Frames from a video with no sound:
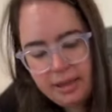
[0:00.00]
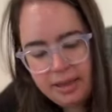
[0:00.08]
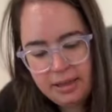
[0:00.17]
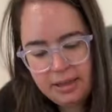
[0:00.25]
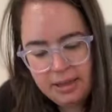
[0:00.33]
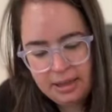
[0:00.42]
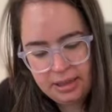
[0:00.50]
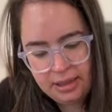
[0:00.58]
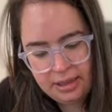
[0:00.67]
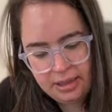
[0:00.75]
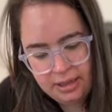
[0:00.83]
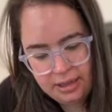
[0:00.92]

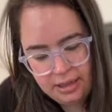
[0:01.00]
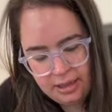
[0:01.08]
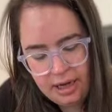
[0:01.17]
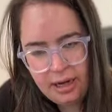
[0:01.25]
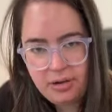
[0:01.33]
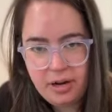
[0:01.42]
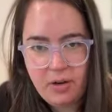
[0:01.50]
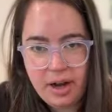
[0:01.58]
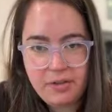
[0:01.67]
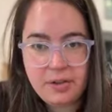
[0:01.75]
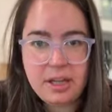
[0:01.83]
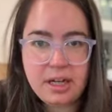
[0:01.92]
I don't know.
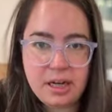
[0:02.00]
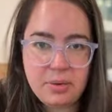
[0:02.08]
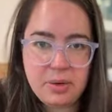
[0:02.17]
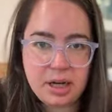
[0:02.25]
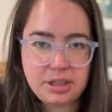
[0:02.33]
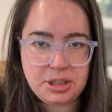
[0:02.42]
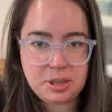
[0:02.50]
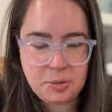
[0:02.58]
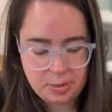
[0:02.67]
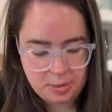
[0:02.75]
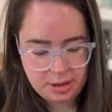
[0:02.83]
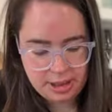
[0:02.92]
I feel I watch these
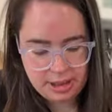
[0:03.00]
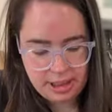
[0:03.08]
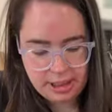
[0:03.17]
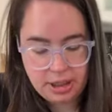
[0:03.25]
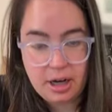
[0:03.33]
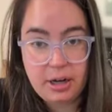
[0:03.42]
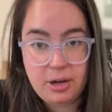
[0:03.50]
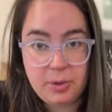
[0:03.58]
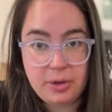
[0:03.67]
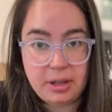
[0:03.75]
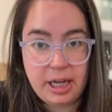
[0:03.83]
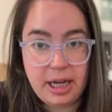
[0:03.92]
people on TikTok
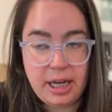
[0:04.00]
who are